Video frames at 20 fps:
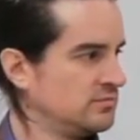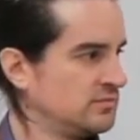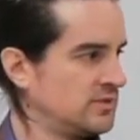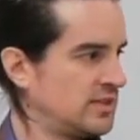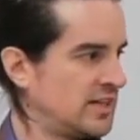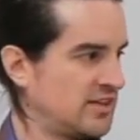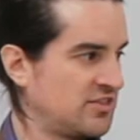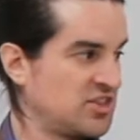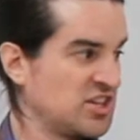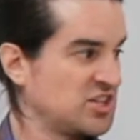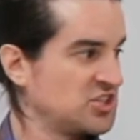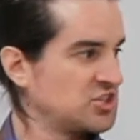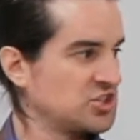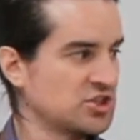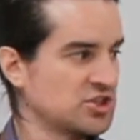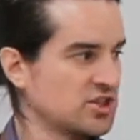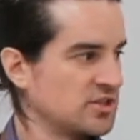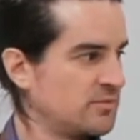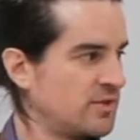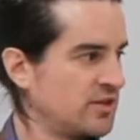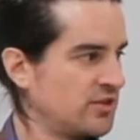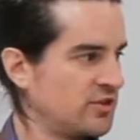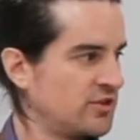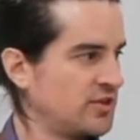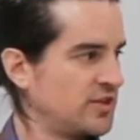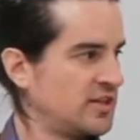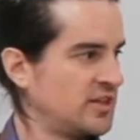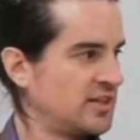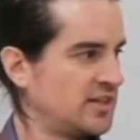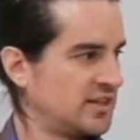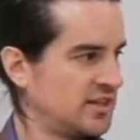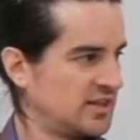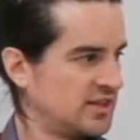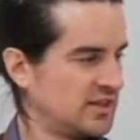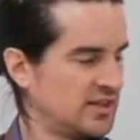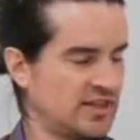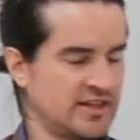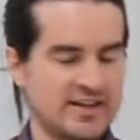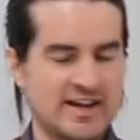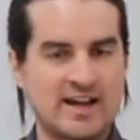I think, just some other
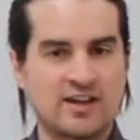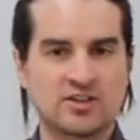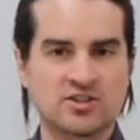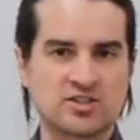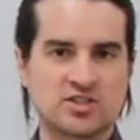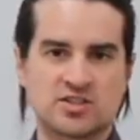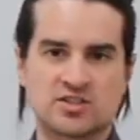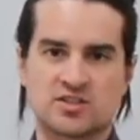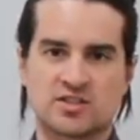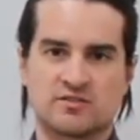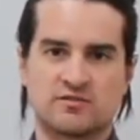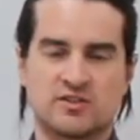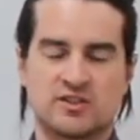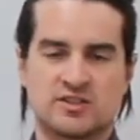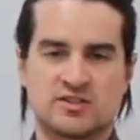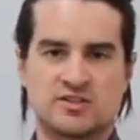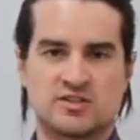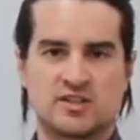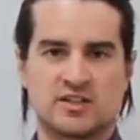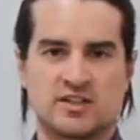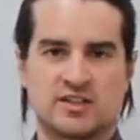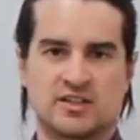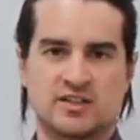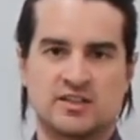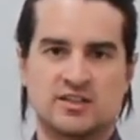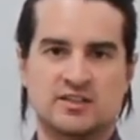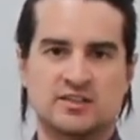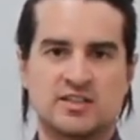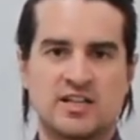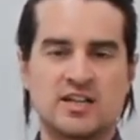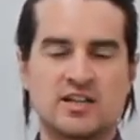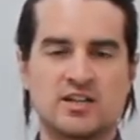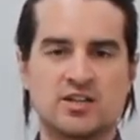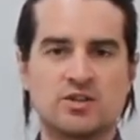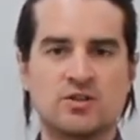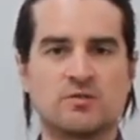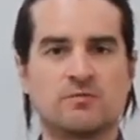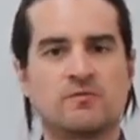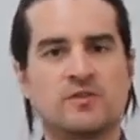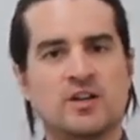uh, analysis of his uh, data,
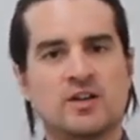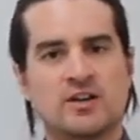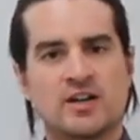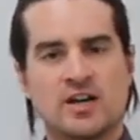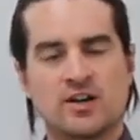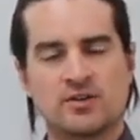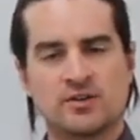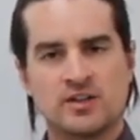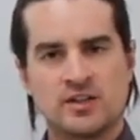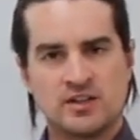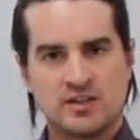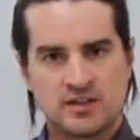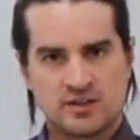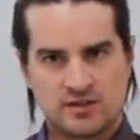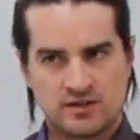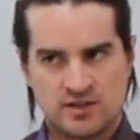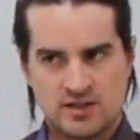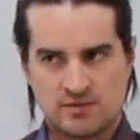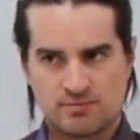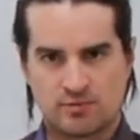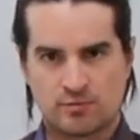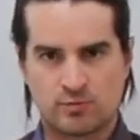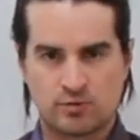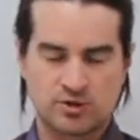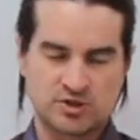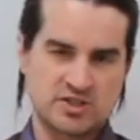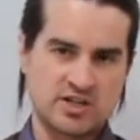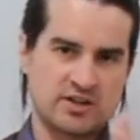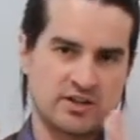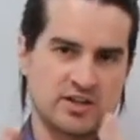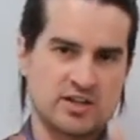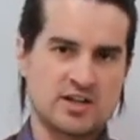you could figure out the proportionality